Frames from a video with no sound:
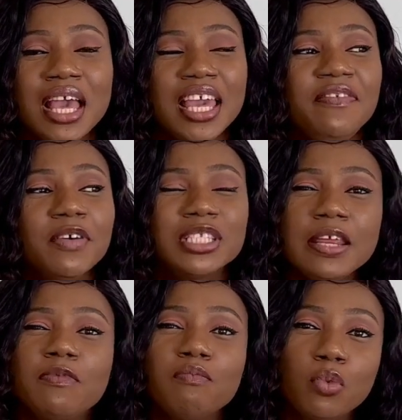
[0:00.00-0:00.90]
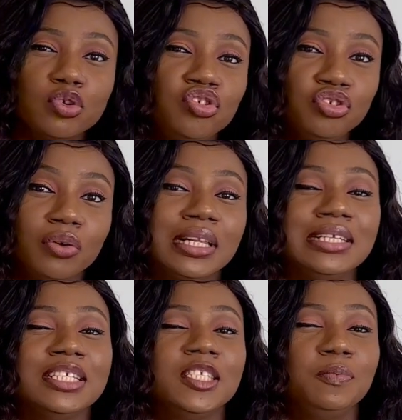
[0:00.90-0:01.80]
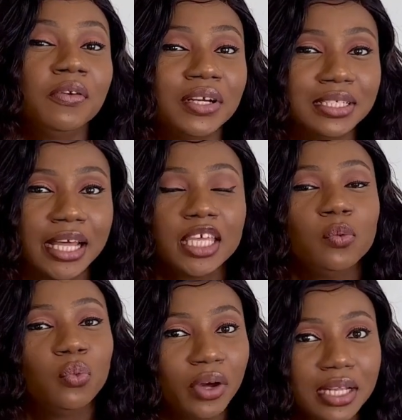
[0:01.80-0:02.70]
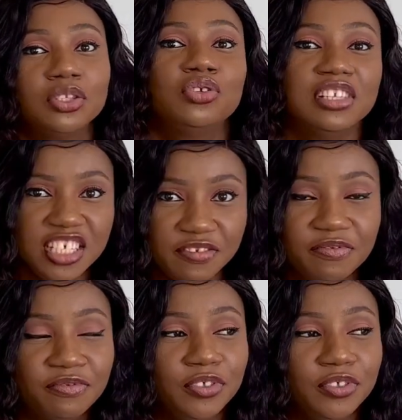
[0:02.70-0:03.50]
he felt it even more strongly in his spirit that he wanted to leave,